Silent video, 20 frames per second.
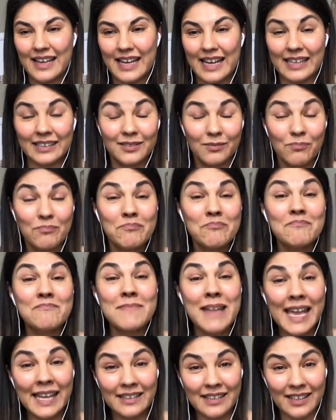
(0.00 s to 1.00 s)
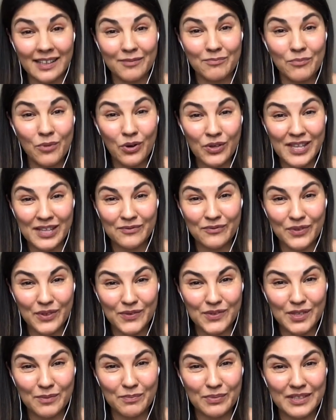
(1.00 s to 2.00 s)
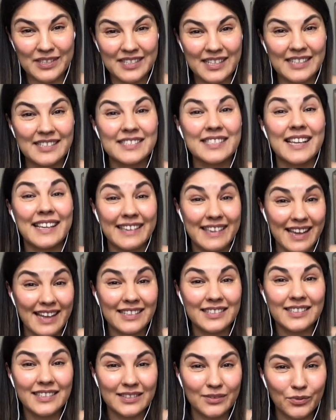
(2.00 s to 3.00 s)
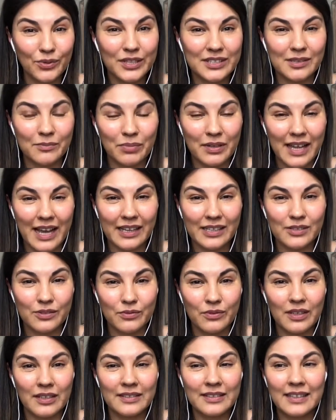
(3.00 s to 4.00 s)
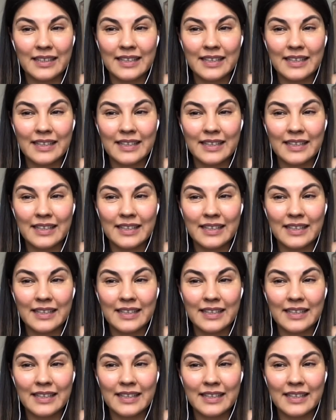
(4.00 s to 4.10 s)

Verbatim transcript: And many, more than 50% say, yes, it was a black swan.